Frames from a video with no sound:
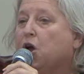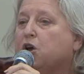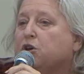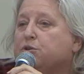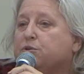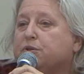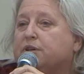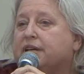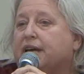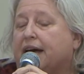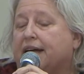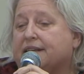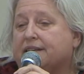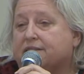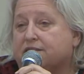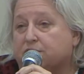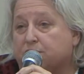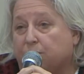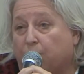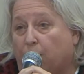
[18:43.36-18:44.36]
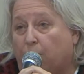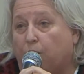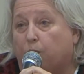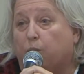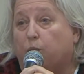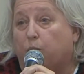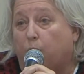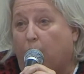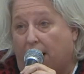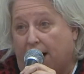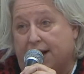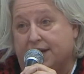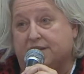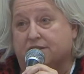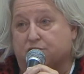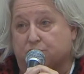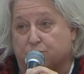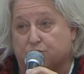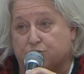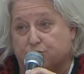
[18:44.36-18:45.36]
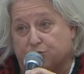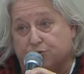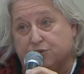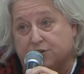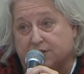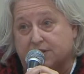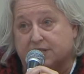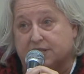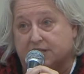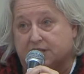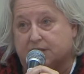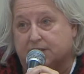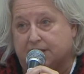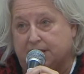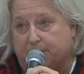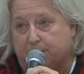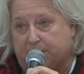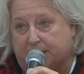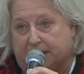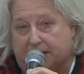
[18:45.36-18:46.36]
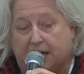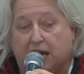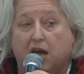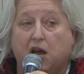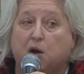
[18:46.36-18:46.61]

you can know why the student is sleeping.